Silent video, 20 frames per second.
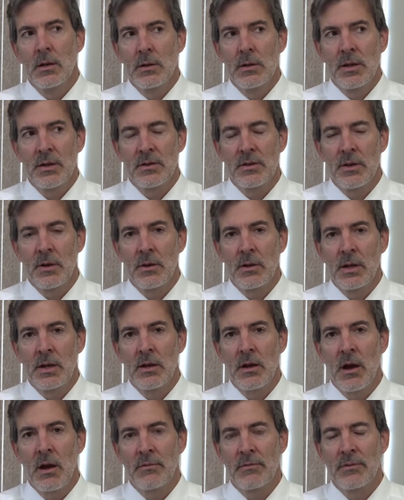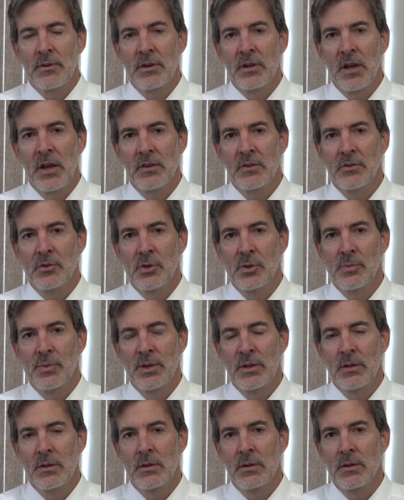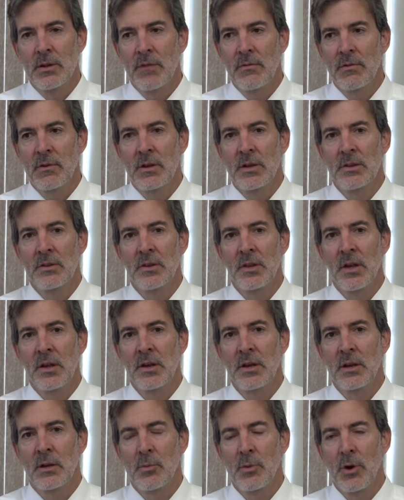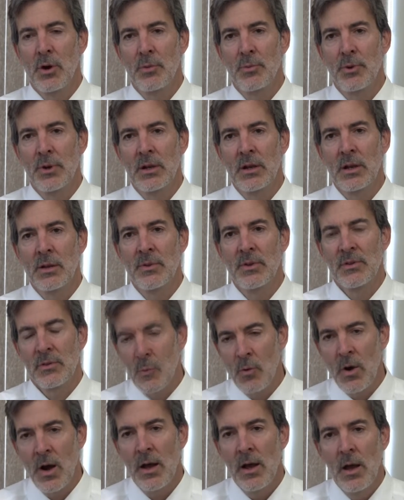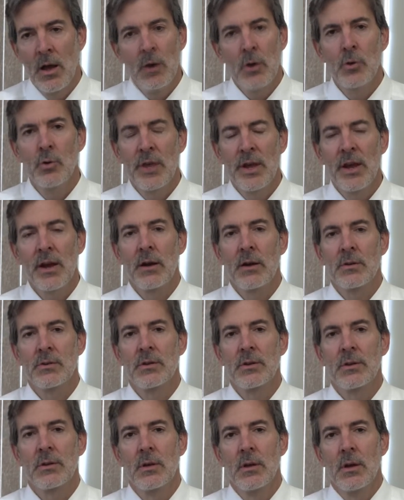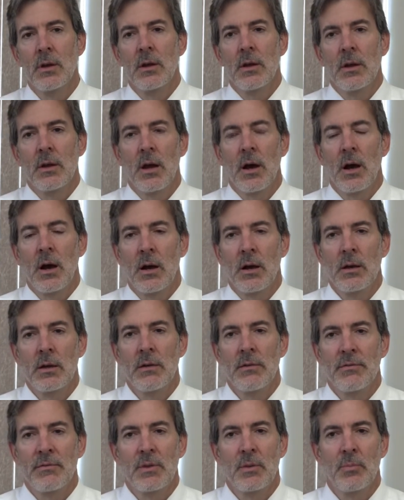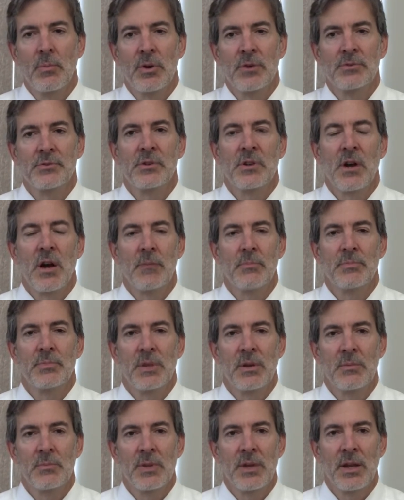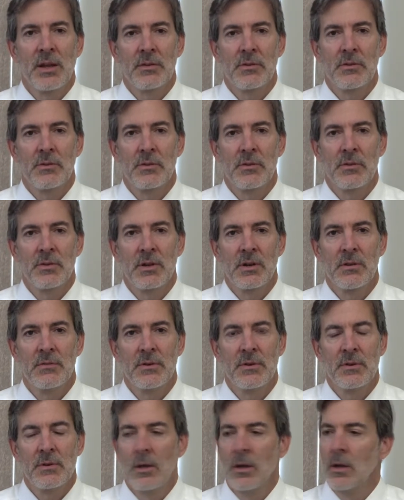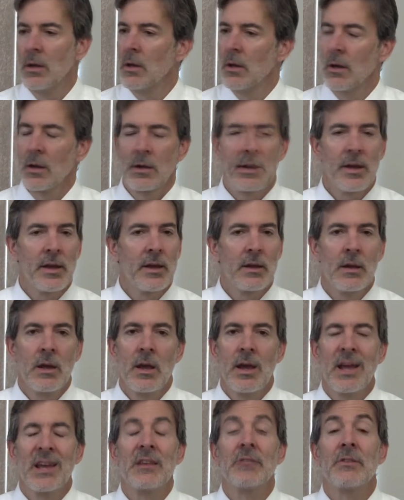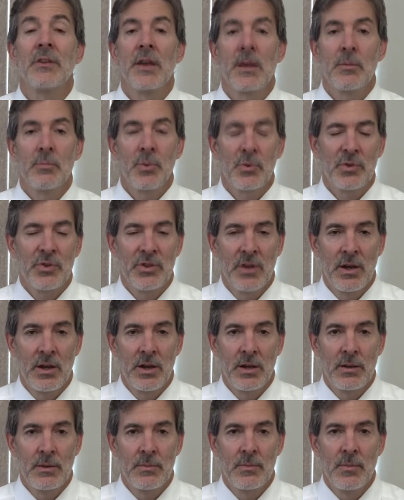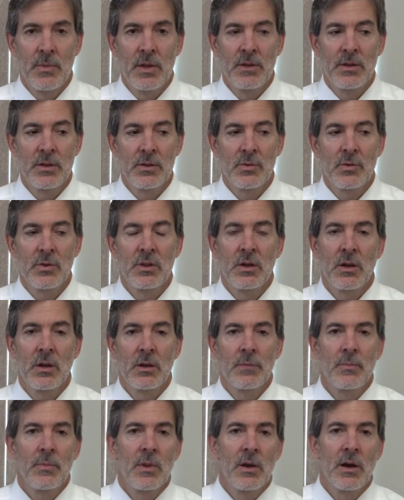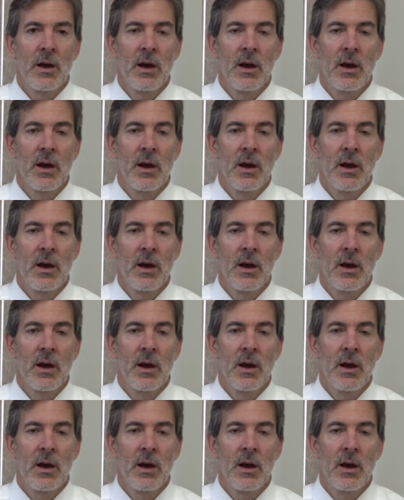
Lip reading: necessarily confrontational, but definitely setting appropriate limits. Who cares if the person hops up to answer the cell phone? Again, example setting. This was the